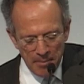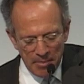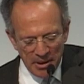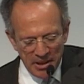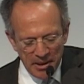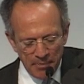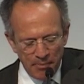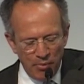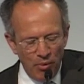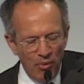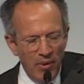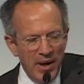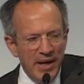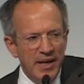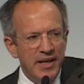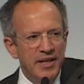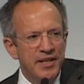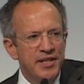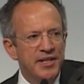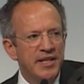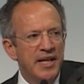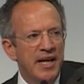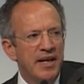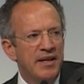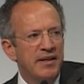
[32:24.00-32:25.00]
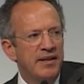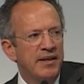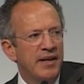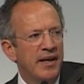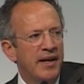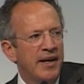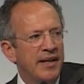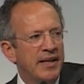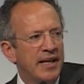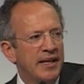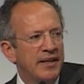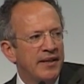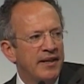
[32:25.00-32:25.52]
But the point is that
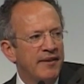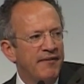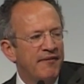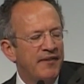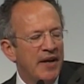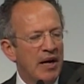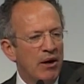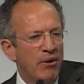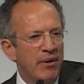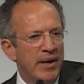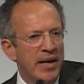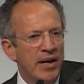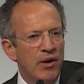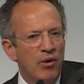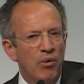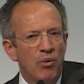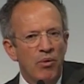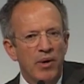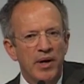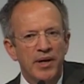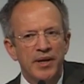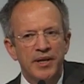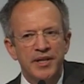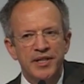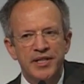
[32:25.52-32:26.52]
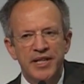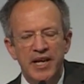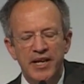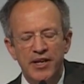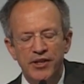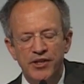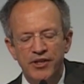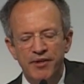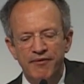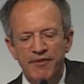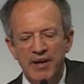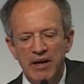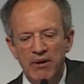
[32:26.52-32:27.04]

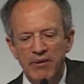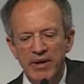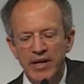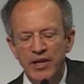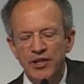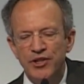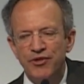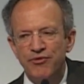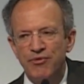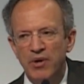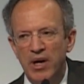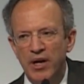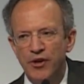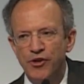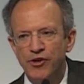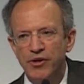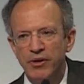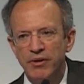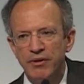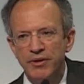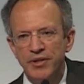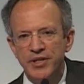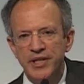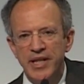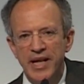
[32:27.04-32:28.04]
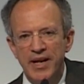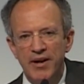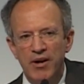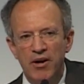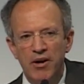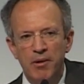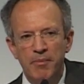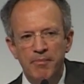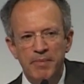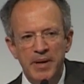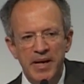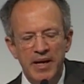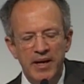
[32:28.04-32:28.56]
the very structures that
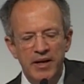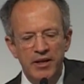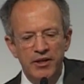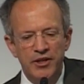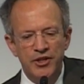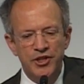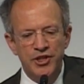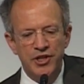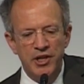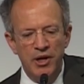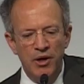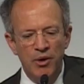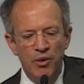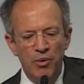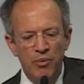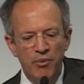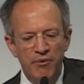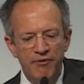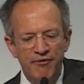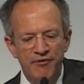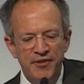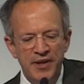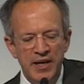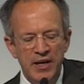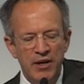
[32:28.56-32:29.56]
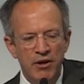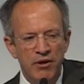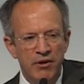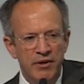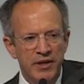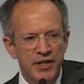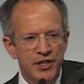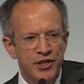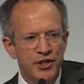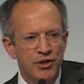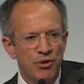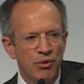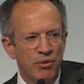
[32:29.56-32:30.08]
are being so feared
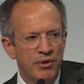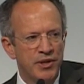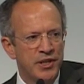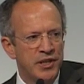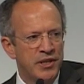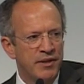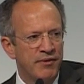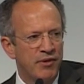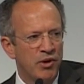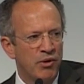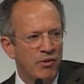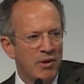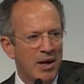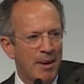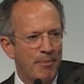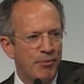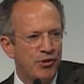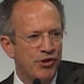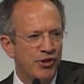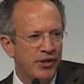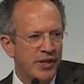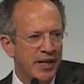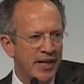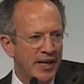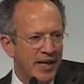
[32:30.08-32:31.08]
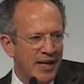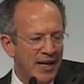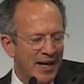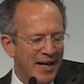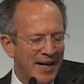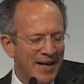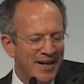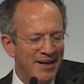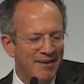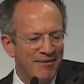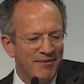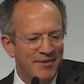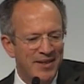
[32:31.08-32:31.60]
as sources of corruption in a
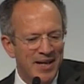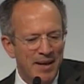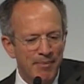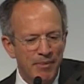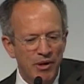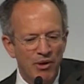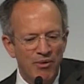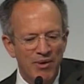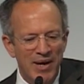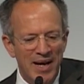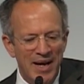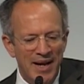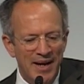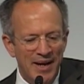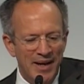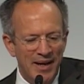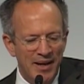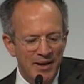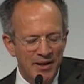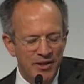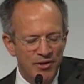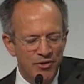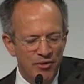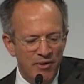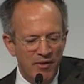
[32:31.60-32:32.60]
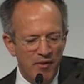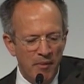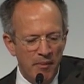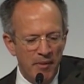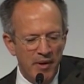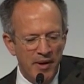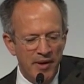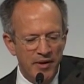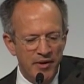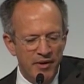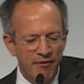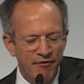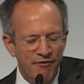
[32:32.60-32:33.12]
kind of democratic, sort
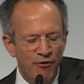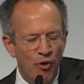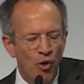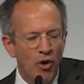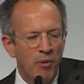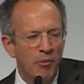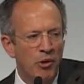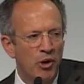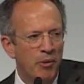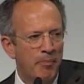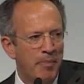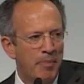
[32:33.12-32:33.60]
of formal